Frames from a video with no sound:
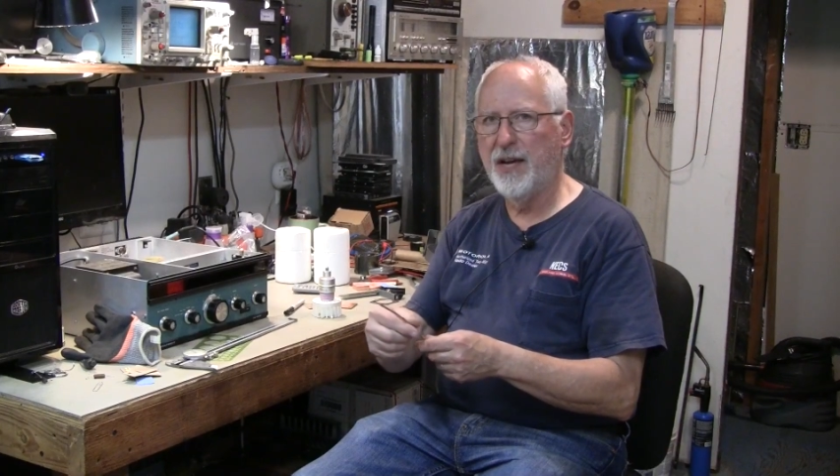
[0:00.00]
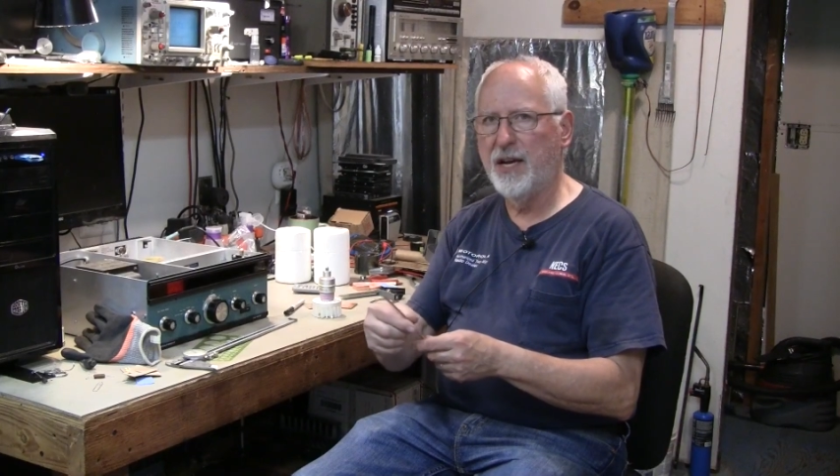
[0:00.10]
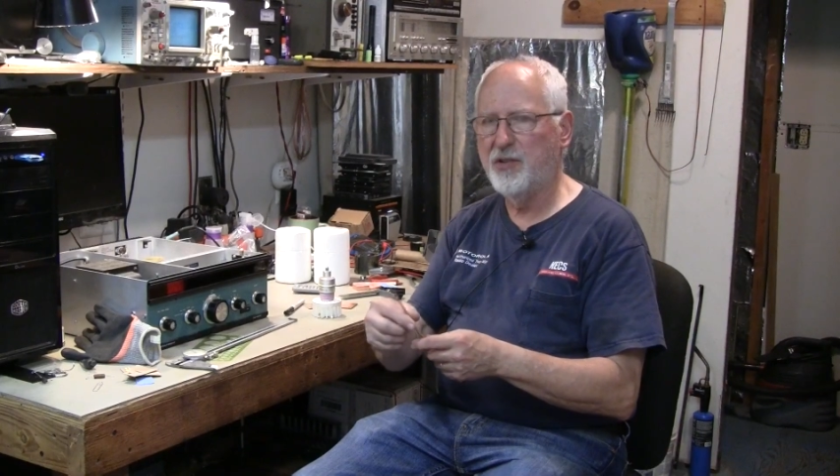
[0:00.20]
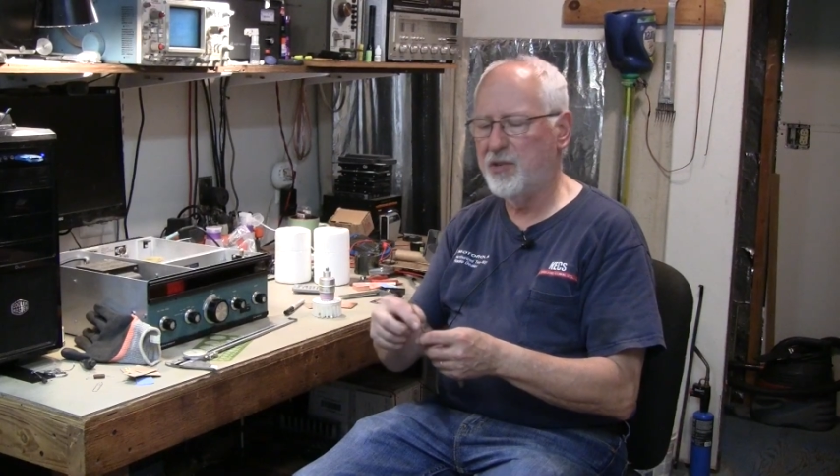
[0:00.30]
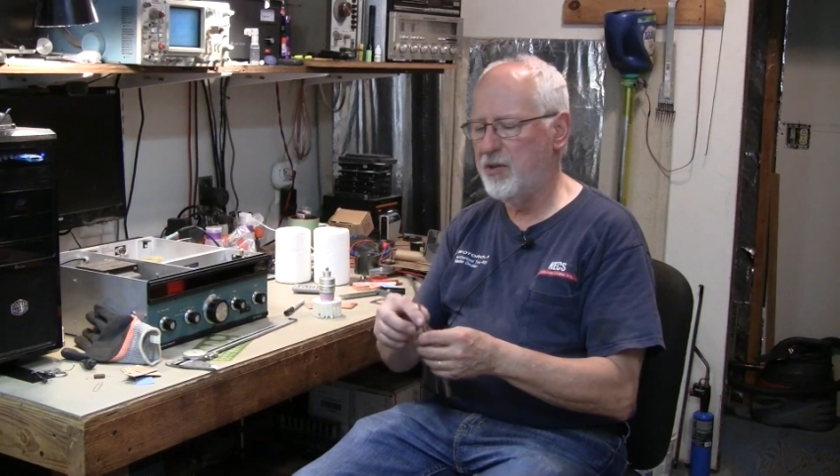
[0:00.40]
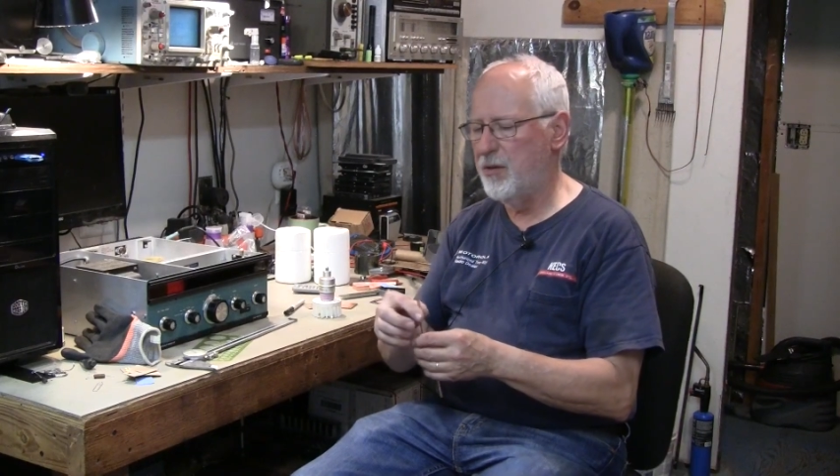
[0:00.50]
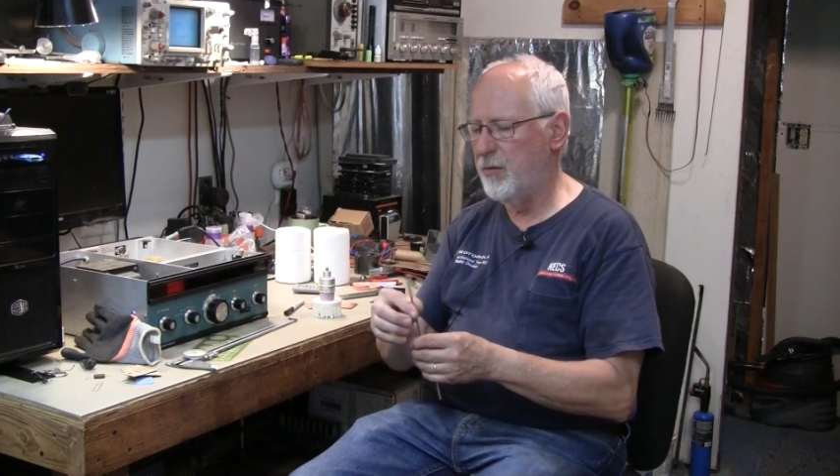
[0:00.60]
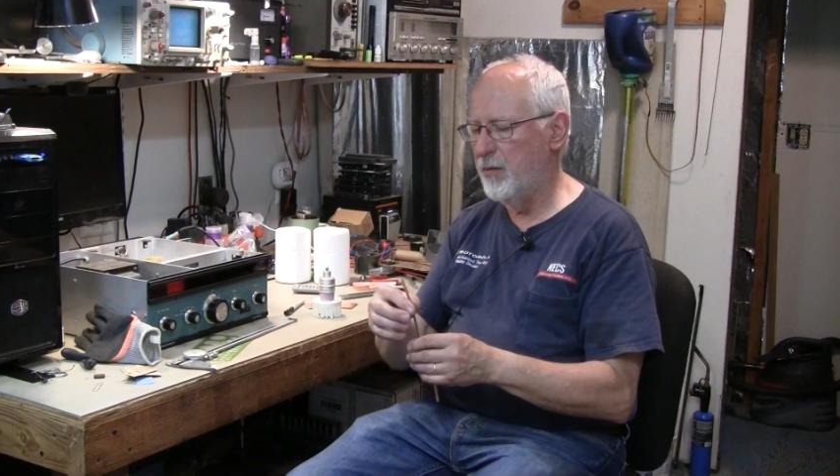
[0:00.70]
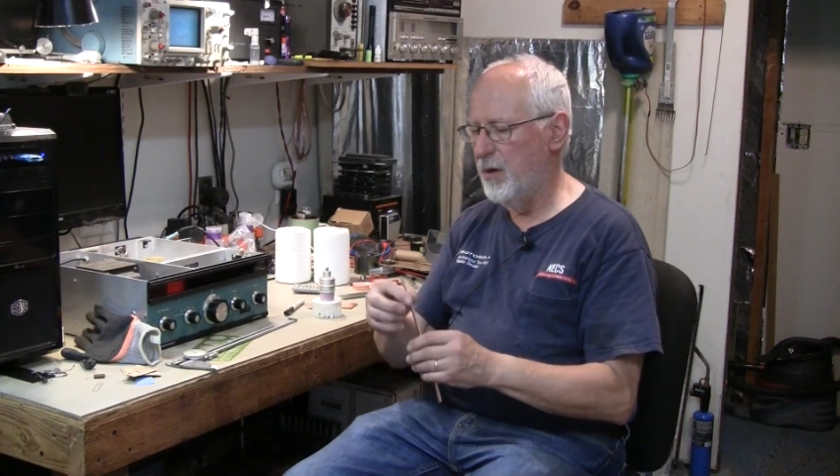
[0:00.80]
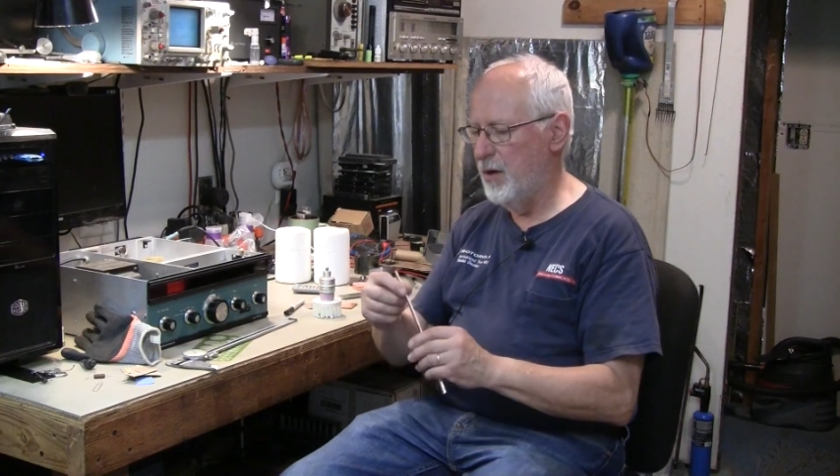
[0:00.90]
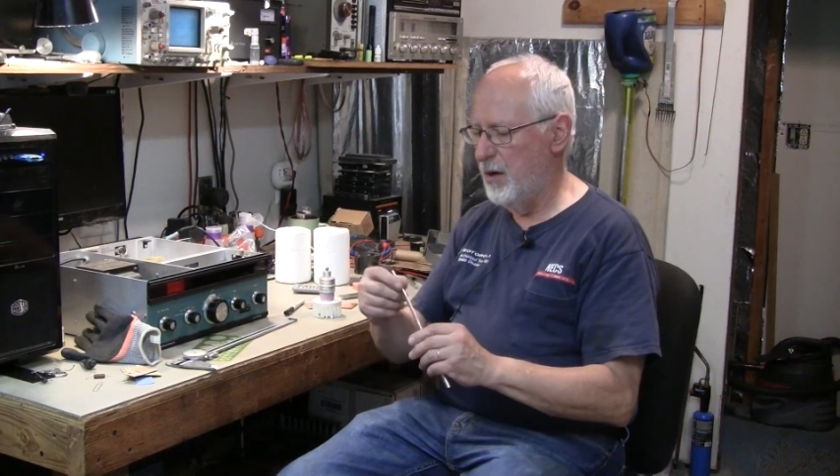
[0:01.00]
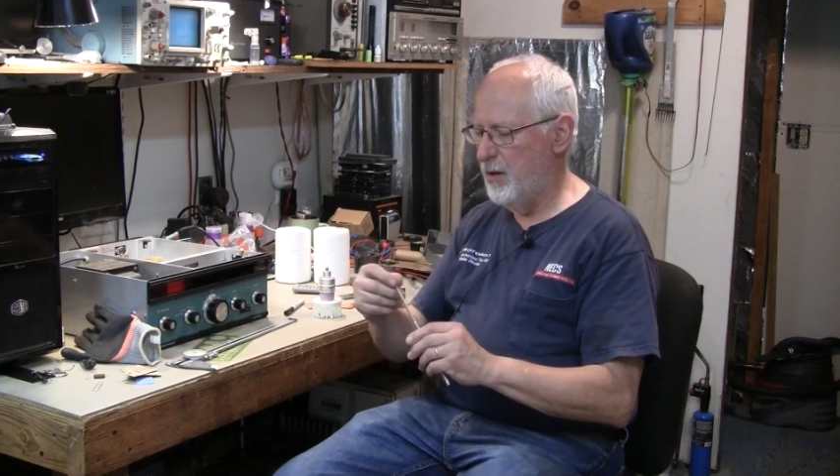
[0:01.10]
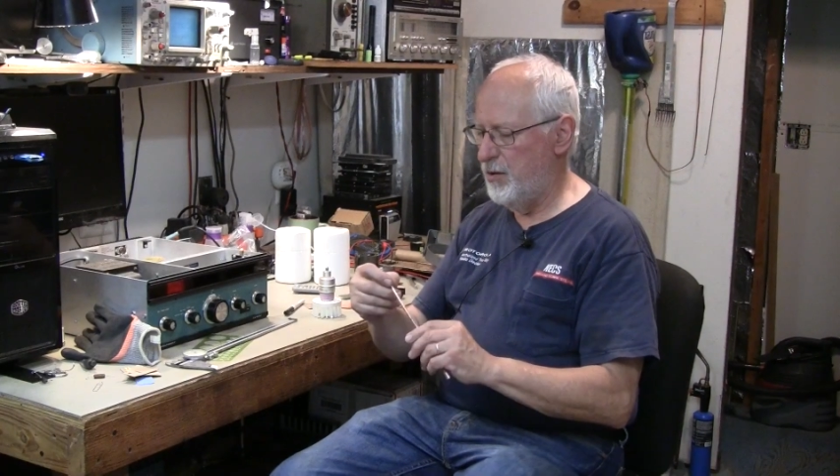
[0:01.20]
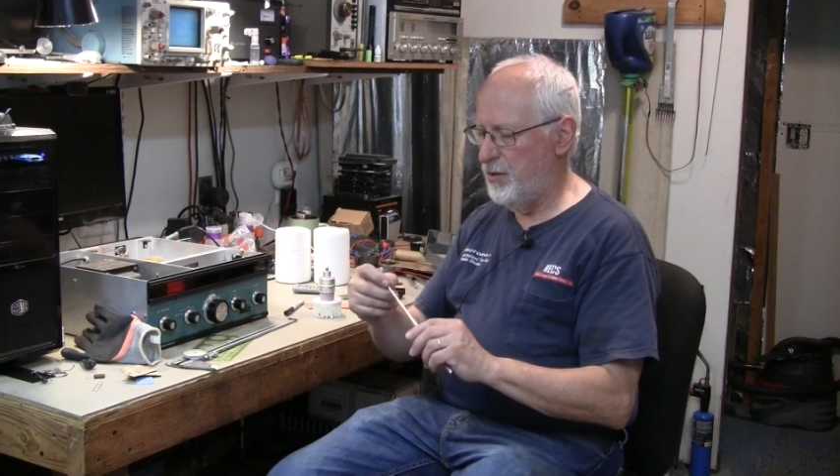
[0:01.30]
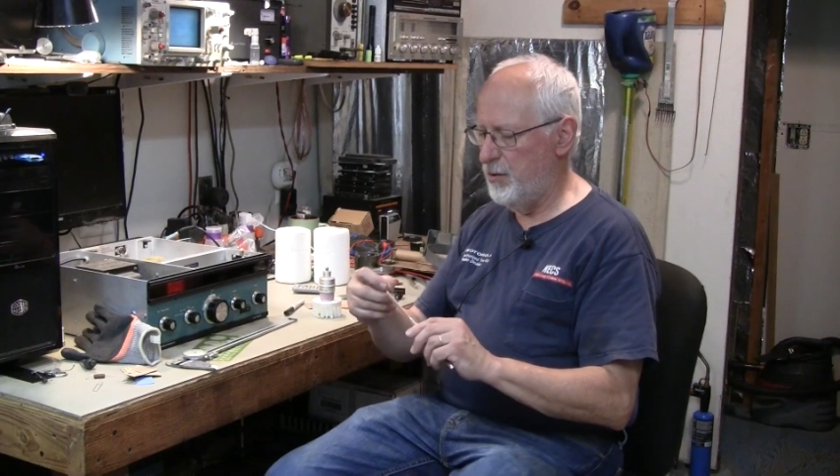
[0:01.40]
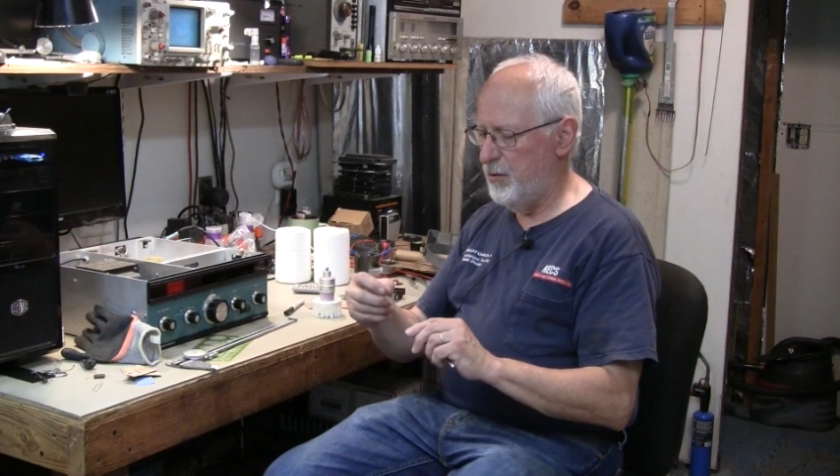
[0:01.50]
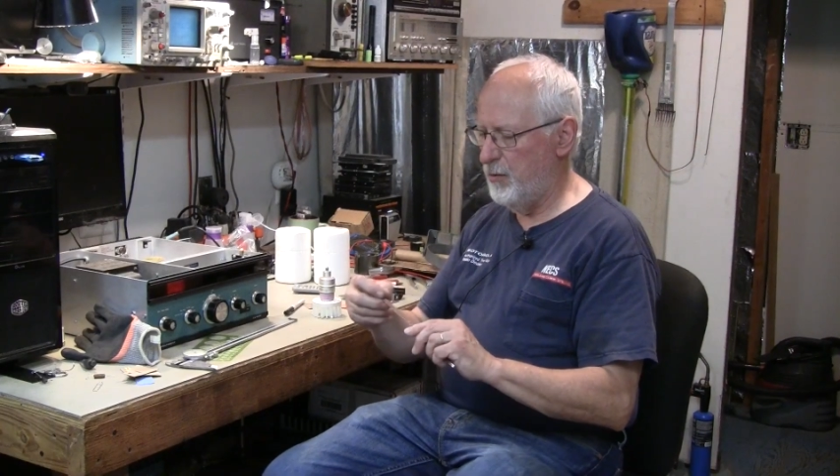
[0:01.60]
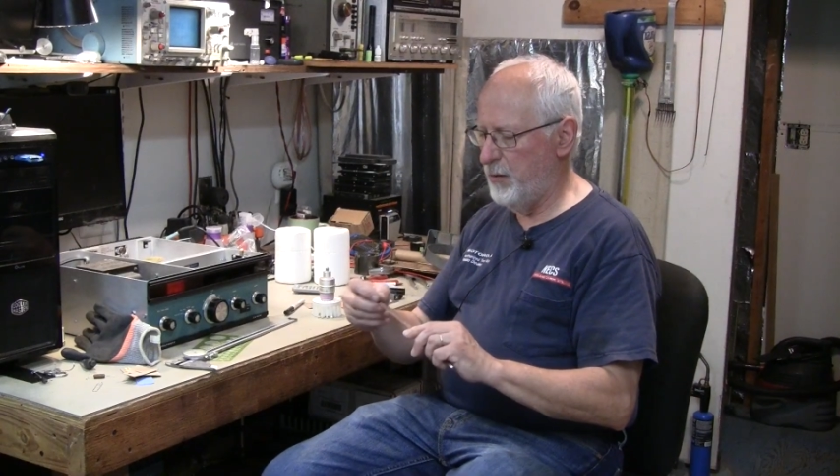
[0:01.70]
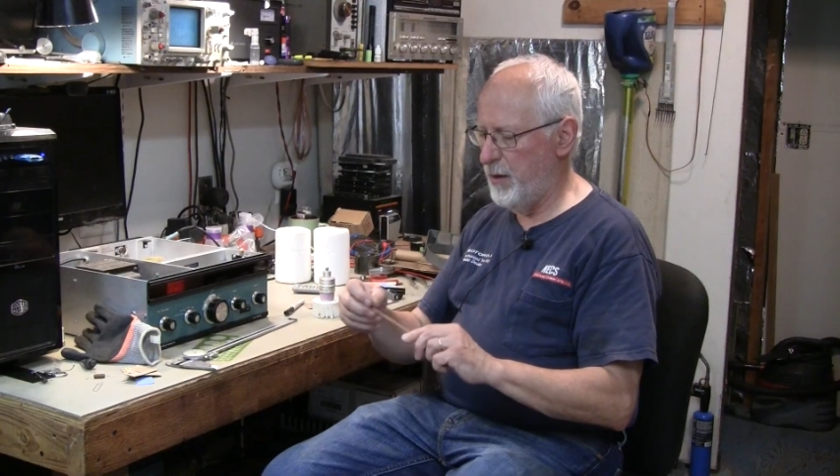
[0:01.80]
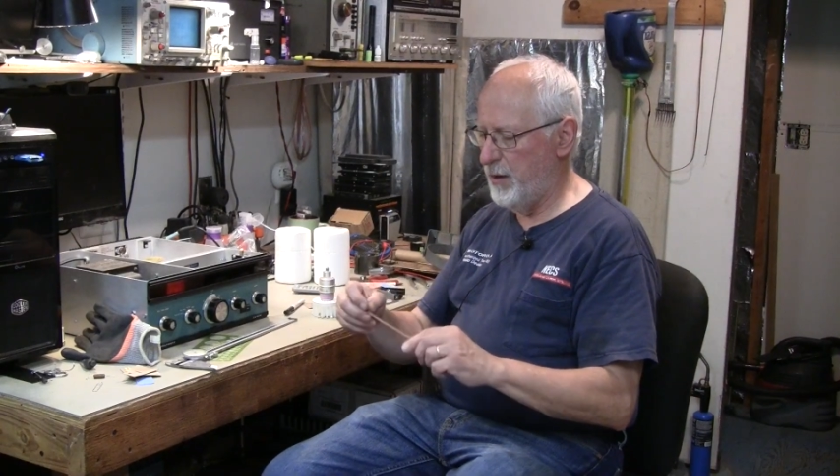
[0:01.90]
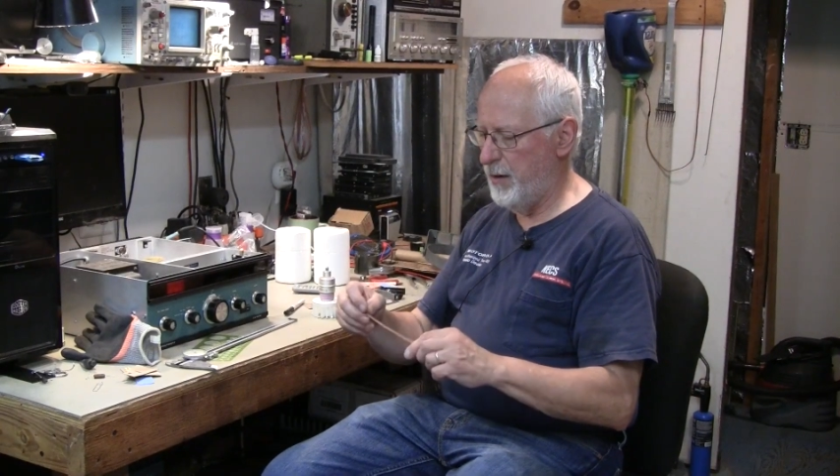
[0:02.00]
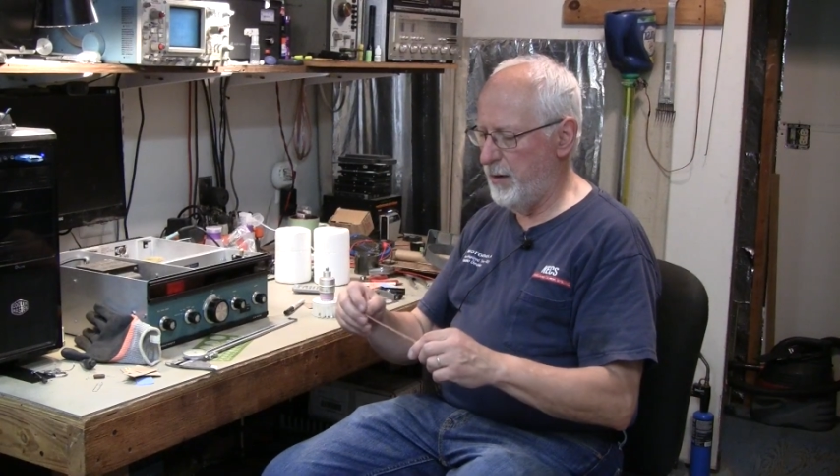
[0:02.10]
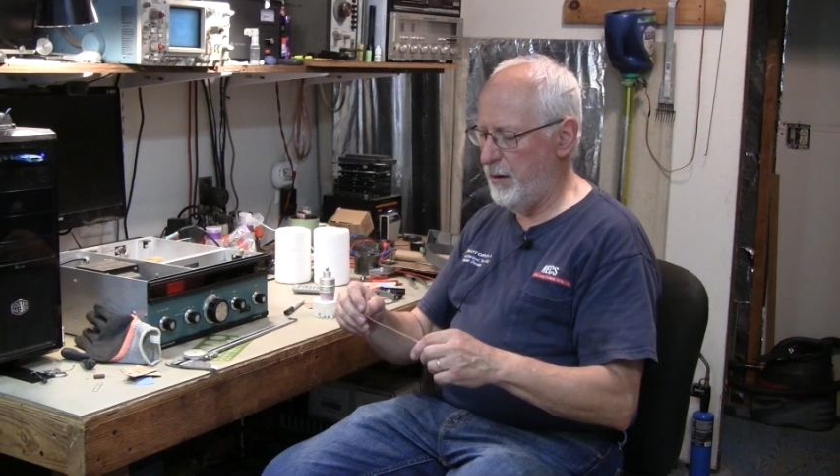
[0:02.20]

acetone to uh,